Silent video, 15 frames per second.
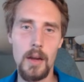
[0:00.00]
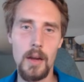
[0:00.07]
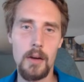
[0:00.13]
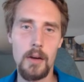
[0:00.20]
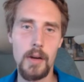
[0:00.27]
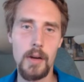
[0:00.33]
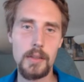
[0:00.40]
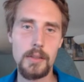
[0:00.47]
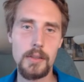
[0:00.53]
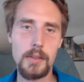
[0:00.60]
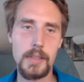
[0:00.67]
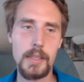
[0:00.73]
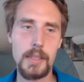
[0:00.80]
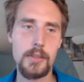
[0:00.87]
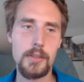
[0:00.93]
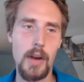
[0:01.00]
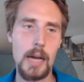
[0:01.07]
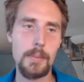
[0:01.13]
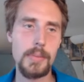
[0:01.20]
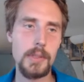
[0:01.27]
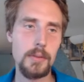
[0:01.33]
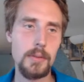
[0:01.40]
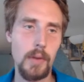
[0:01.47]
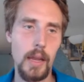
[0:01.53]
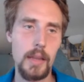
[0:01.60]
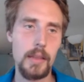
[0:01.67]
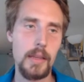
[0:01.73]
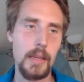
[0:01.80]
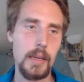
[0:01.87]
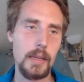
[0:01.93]
We also see drops
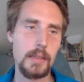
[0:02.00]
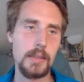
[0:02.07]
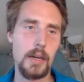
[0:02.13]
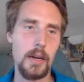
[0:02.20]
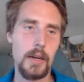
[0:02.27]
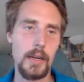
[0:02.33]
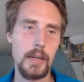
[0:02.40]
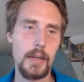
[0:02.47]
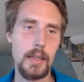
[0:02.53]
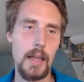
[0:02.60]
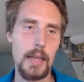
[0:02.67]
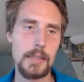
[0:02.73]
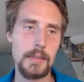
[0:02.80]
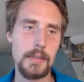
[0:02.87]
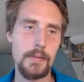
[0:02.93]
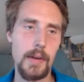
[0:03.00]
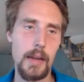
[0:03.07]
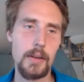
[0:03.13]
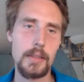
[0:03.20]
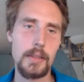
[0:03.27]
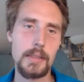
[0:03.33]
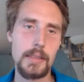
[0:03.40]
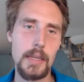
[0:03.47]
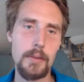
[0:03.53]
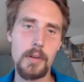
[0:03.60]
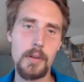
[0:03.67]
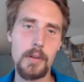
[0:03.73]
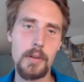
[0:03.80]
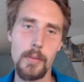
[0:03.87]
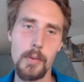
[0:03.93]
when the target classifier is
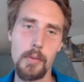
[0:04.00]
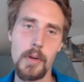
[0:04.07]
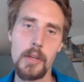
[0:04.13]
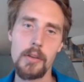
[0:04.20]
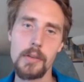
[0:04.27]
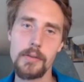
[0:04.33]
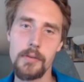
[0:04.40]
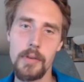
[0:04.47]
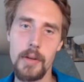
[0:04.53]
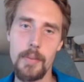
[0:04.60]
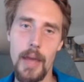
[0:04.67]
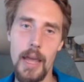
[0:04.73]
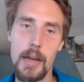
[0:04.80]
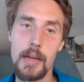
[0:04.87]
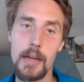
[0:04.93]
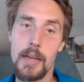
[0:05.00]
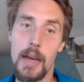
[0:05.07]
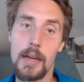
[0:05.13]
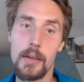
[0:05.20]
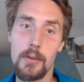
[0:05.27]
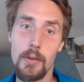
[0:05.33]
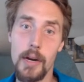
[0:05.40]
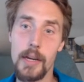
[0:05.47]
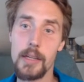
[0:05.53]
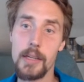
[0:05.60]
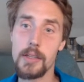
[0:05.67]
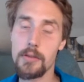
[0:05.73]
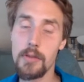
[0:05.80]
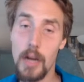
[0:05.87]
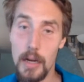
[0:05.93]
different from the one used from feedback. Not quite as
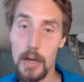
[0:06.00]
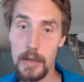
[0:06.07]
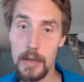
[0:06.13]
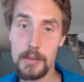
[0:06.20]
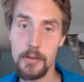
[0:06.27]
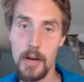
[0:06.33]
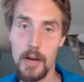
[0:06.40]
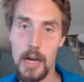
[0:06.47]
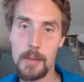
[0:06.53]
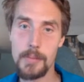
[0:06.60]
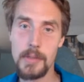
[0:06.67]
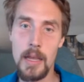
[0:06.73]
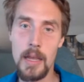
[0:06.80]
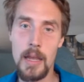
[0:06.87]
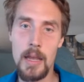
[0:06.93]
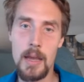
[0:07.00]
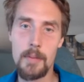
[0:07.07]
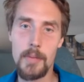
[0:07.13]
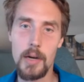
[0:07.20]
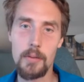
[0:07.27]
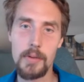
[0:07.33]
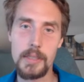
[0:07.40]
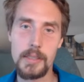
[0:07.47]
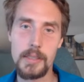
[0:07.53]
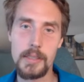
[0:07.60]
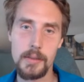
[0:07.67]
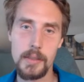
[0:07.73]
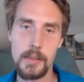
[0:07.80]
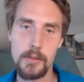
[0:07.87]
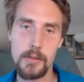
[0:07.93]
strong the drops, but we still
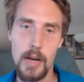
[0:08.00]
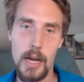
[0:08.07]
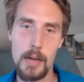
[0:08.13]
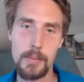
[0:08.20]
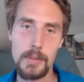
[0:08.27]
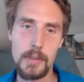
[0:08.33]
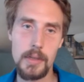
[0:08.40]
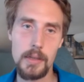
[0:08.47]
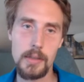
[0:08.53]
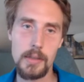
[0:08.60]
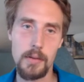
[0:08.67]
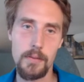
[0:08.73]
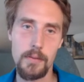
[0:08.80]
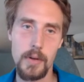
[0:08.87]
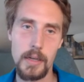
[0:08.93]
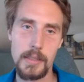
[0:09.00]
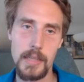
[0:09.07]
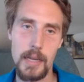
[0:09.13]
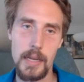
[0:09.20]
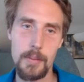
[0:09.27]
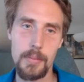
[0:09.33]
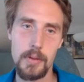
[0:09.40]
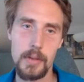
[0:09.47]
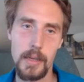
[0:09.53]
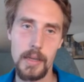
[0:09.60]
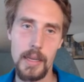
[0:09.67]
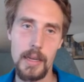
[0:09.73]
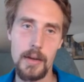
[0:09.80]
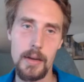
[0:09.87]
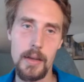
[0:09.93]
see drops. So for example,
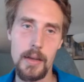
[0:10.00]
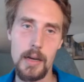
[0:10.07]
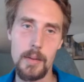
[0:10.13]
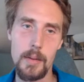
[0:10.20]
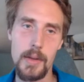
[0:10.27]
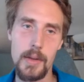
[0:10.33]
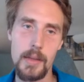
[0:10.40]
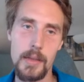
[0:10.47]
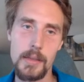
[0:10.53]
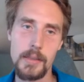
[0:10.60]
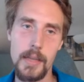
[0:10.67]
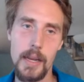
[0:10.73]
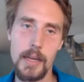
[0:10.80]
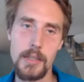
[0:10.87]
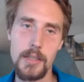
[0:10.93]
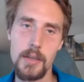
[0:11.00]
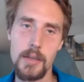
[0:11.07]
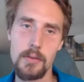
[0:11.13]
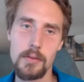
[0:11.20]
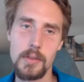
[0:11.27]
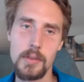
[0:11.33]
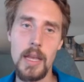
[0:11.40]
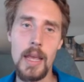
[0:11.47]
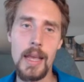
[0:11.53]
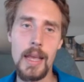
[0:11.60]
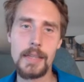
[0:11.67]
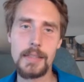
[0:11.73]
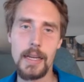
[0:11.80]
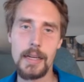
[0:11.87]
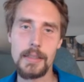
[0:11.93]
again, up in this AG News
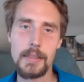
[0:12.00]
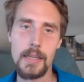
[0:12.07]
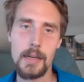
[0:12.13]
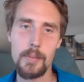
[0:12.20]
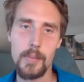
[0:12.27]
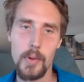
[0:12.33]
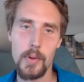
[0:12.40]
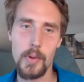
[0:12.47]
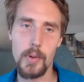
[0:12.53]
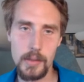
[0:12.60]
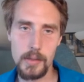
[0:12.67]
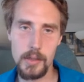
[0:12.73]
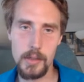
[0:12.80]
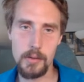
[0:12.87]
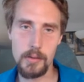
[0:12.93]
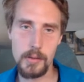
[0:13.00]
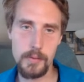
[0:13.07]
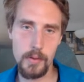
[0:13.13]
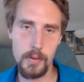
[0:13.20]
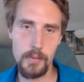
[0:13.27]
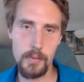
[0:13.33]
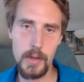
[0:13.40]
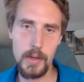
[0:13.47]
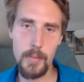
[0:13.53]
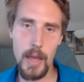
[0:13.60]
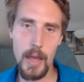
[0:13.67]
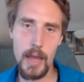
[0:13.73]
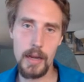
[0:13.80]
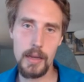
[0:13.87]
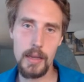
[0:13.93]
dataset, Vert is used for
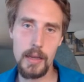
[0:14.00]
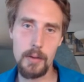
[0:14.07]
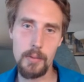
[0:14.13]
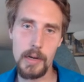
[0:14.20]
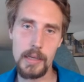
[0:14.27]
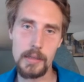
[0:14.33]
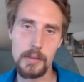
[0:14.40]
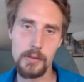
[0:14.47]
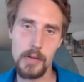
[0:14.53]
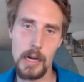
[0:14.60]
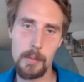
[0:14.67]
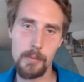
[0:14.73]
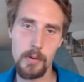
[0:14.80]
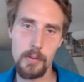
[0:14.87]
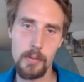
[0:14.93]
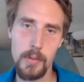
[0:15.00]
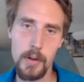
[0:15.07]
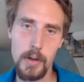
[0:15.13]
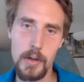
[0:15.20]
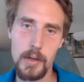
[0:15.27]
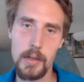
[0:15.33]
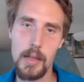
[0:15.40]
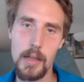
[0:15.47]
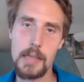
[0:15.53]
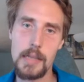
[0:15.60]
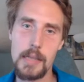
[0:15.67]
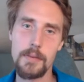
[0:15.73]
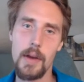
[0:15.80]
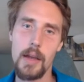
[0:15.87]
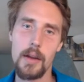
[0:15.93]
feedback, and we can drop Roberta
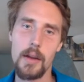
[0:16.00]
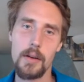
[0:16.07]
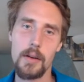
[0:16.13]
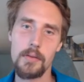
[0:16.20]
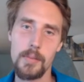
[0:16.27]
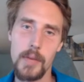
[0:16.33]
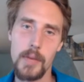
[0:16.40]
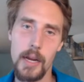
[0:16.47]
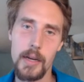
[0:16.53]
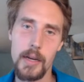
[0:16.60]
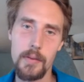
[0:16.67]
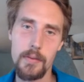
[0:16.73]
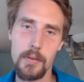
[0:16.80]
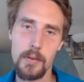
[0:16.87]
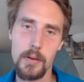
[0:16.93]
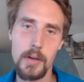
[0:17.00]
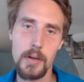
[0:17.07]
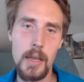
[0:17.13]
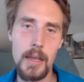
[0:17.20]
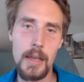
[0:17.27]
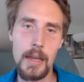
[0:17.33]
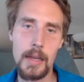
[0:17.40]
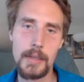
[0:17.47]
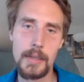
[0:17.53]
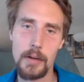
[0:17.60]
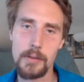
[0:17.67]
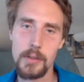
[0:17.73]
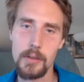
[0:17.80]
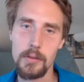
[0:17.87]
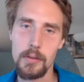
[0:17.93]
classifier from 94
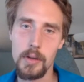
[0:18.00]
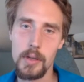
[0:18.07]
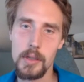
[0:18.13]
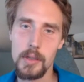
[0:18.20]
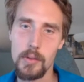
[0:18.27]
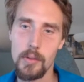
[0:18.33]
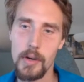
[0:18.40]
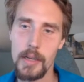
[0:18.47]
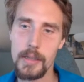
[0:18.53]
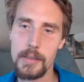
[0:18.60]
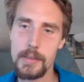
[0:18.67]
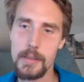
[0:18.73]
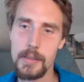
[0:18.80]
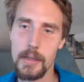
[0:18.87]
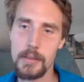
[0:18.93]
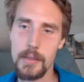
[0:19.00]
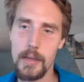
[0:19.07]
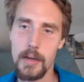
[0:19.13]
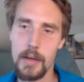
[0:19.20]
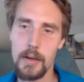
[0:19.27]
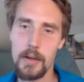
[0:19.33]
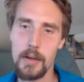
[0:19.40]
down to 26 here.